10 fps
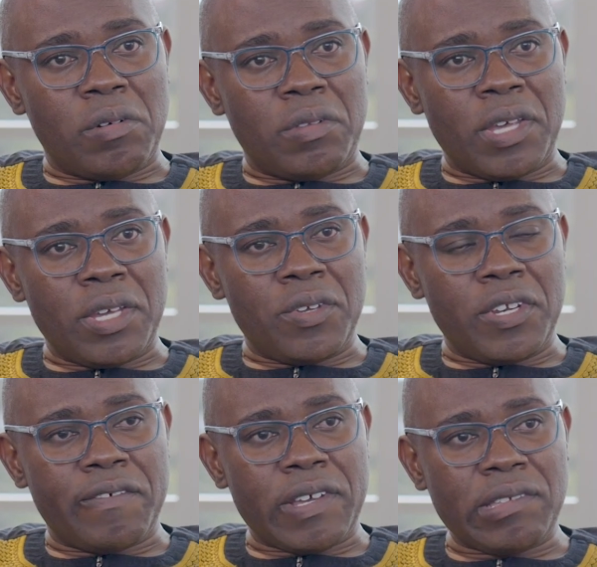the
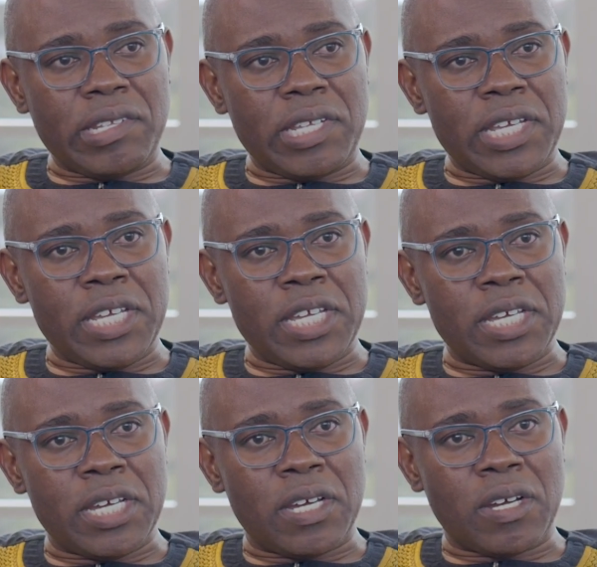
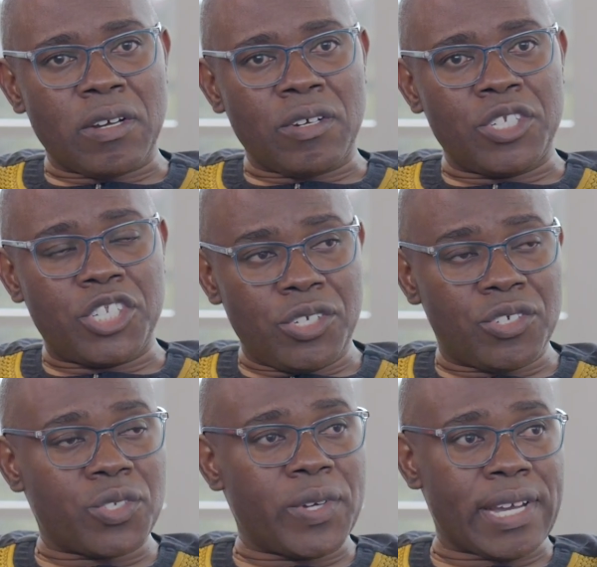university
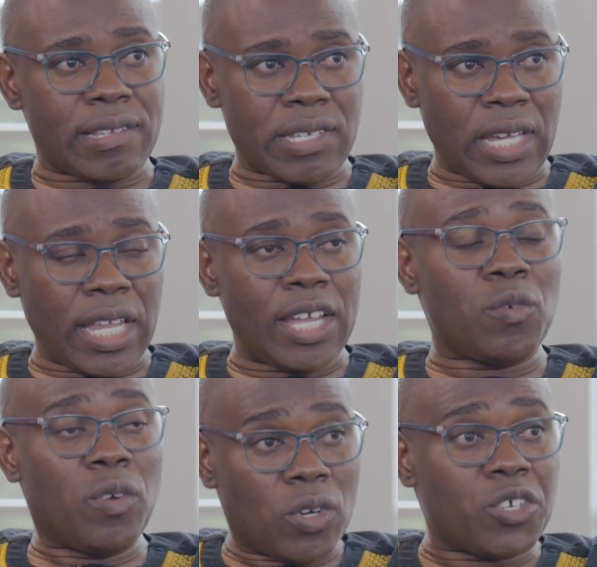continues to excel
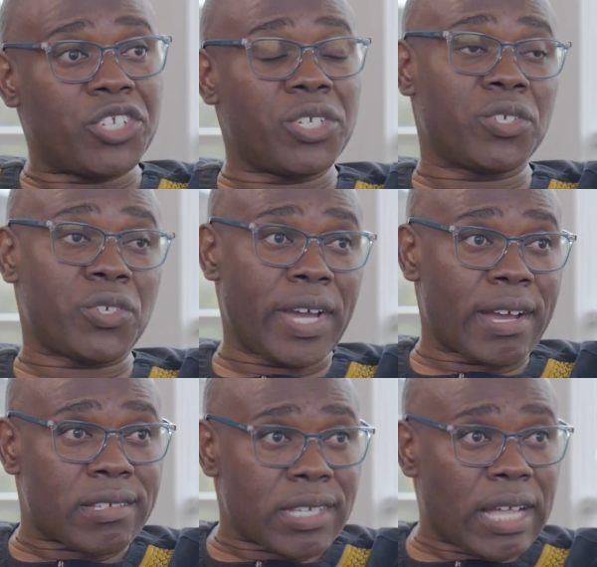and will continue to
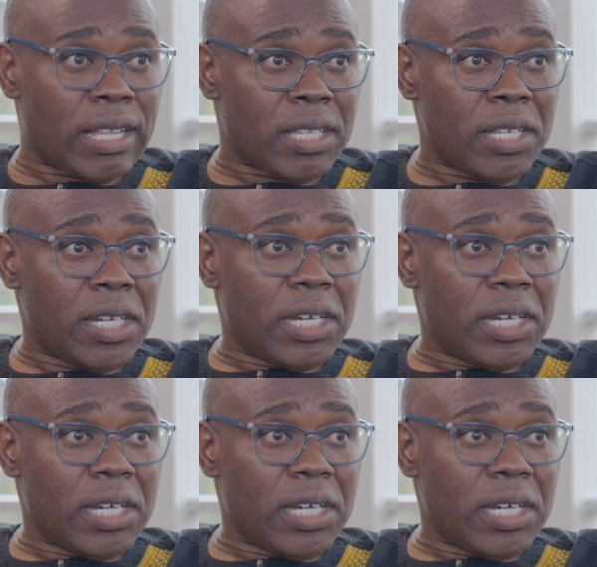excel.